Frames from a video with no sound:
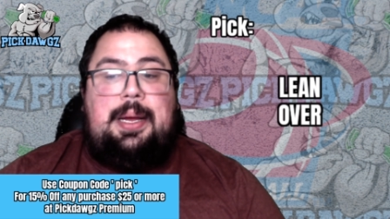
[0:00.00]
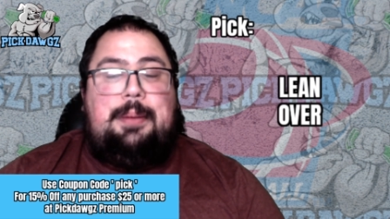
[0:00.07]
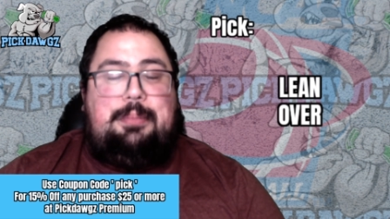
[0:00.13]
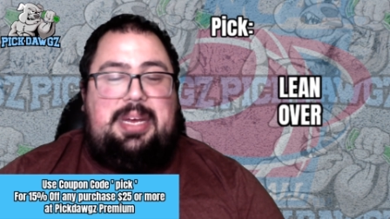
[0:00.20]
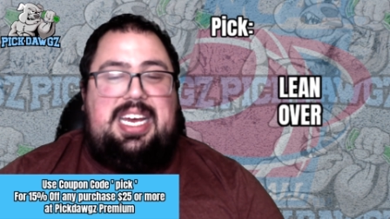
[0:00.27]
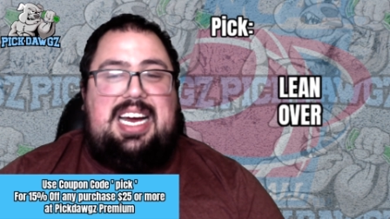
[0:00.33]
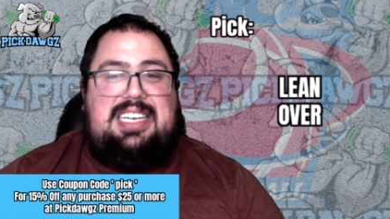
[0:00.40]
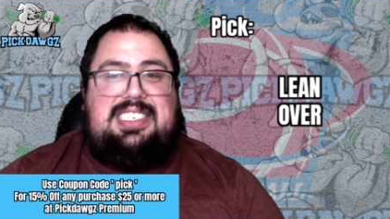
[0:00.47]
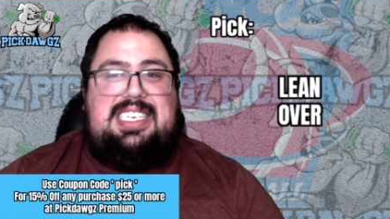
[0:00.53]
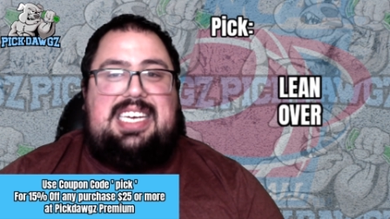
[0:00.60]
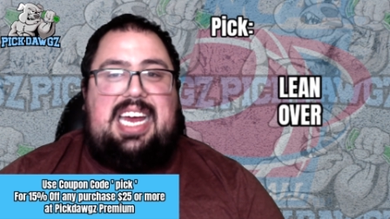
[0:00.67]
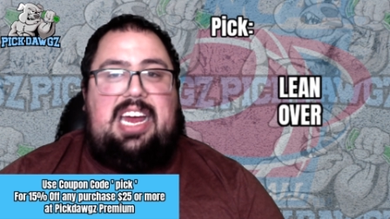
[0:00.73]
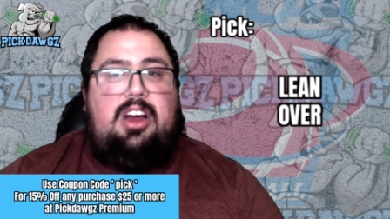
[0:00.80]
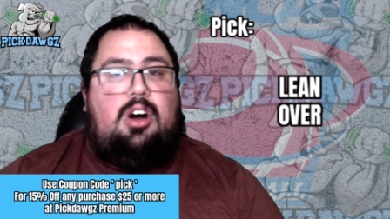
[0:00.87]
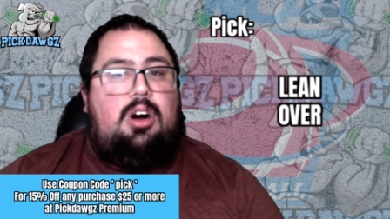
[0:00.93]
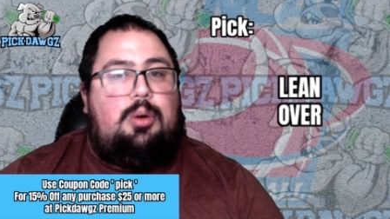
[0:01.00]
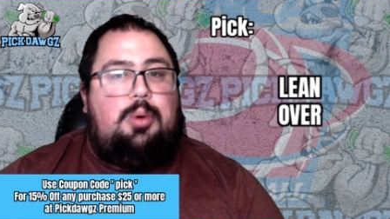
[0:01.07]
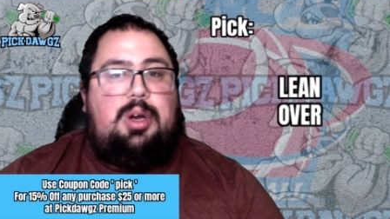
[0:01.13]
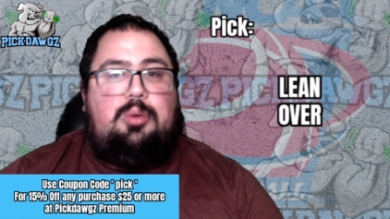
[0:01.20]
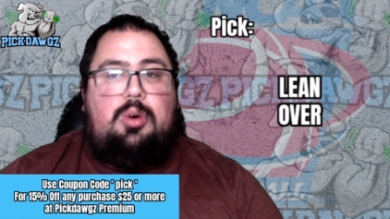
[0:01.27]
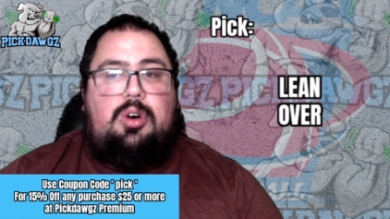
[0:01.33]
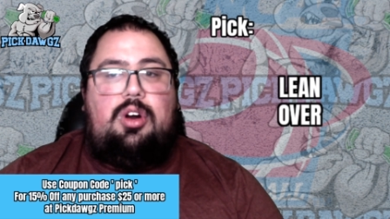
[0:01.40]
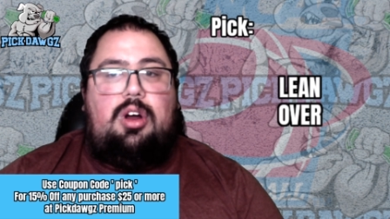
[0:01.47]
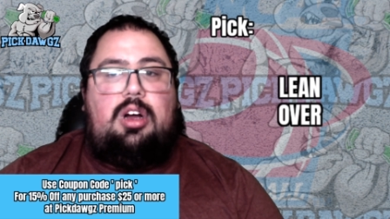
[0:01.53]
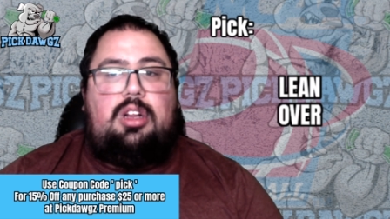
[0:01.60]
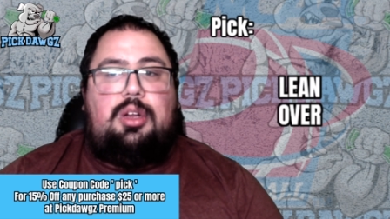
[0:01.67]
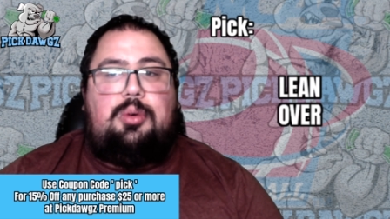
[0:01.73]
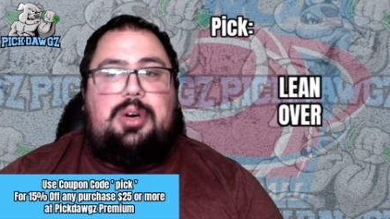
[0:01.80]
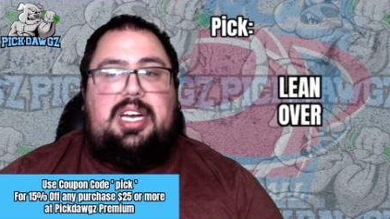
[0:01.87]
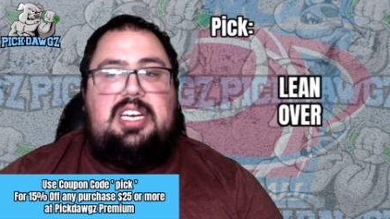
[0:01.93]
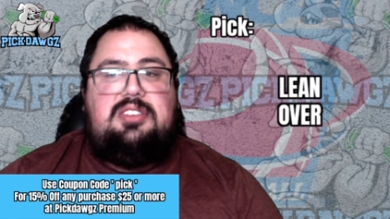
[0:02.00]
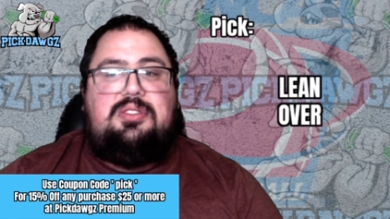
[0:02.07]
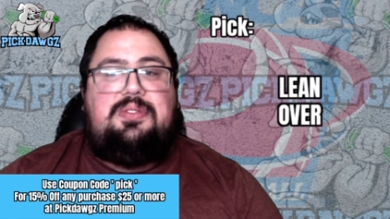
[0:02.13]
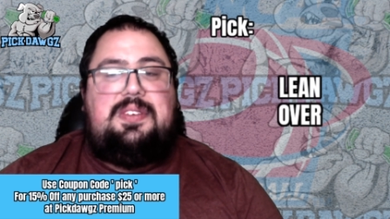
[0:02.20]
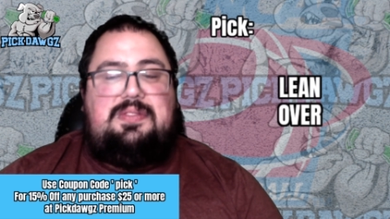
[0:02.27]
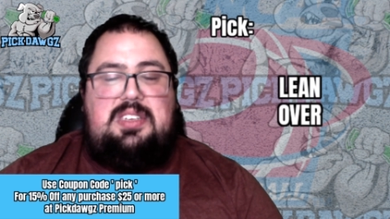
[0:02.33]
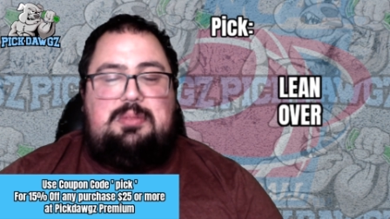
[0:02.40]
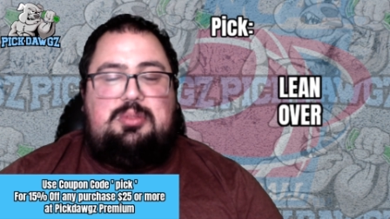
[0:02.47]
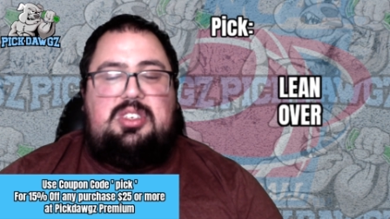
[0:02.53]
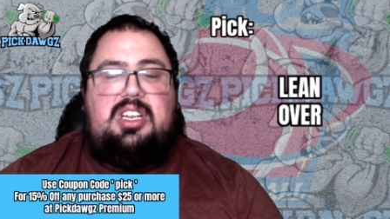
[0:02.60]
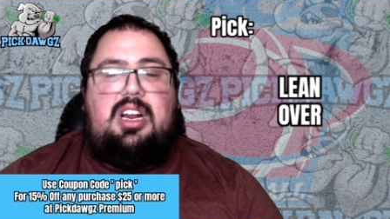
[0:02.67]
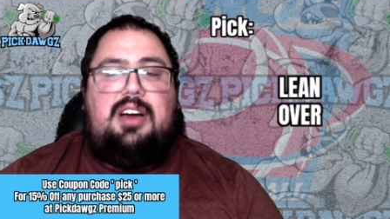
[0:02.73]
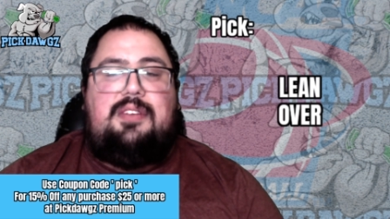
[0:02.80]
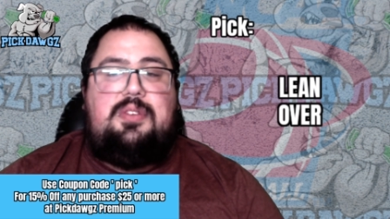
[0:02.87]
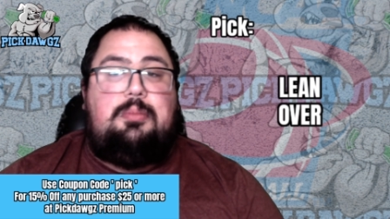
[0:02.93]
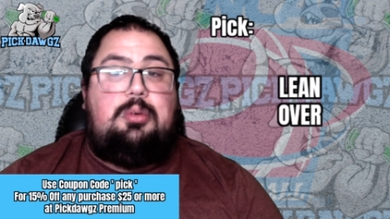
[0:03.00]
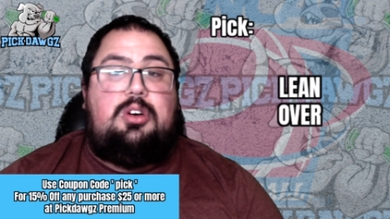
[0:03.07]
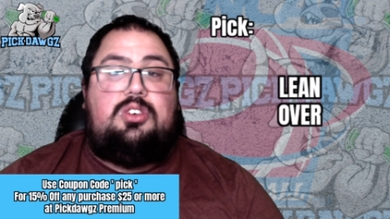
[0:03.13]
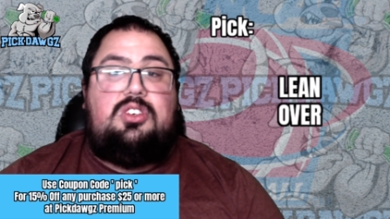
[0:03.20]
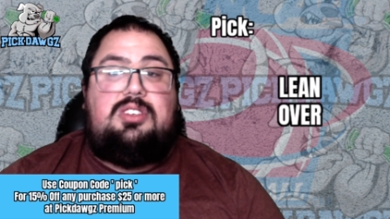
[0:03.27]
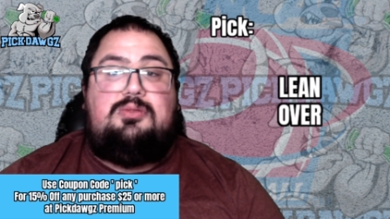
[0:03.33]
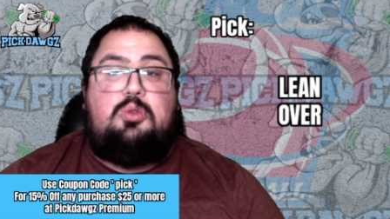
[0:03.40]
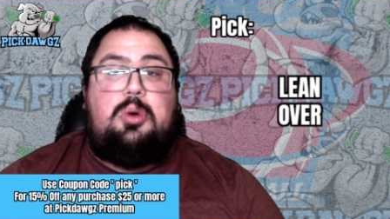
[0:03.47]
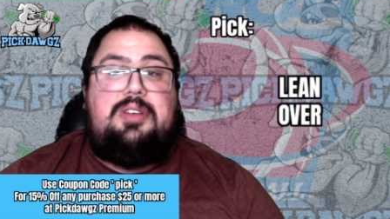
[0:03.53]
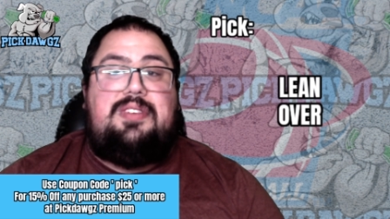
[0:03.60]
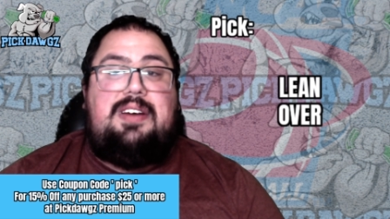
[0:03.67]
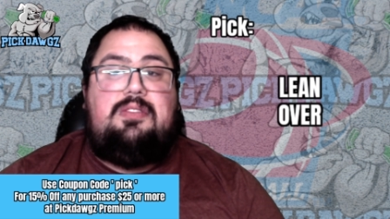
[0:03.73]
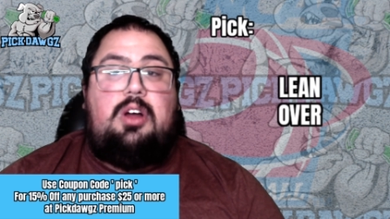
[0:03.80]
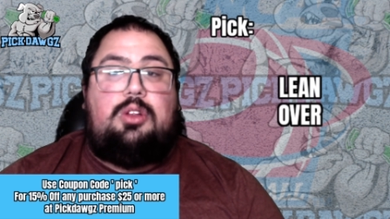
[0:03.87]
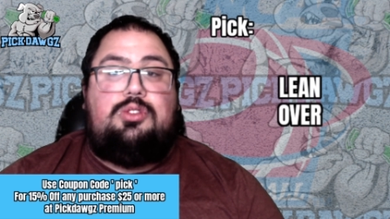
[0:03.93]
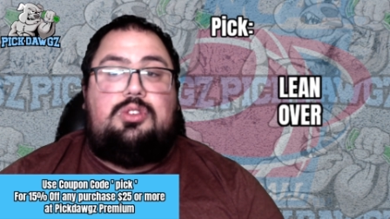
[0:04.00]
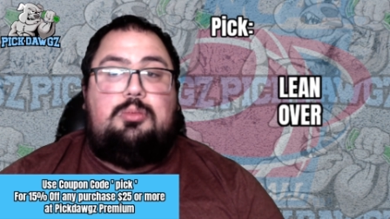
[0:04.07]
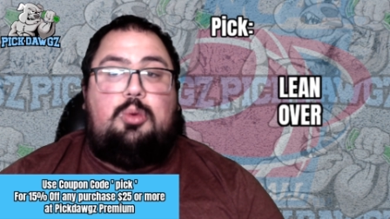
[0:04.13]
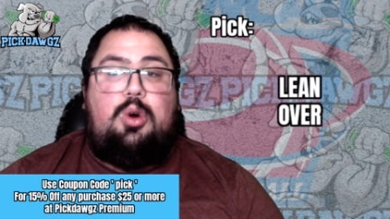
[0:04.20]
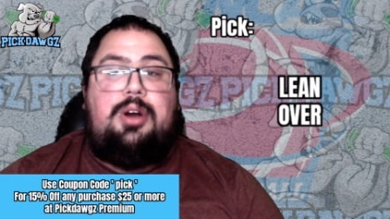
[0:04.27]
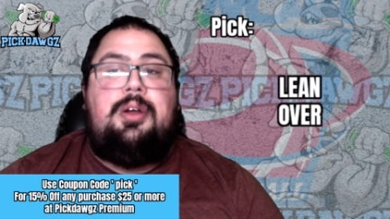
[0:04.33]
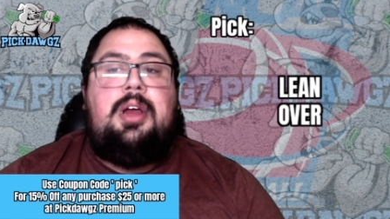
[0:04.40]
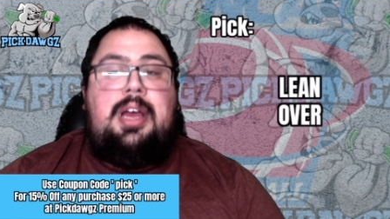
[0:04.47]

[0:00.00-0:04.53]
P I C K, all one word, all lowercase, for 15% off your purchase of $25 or more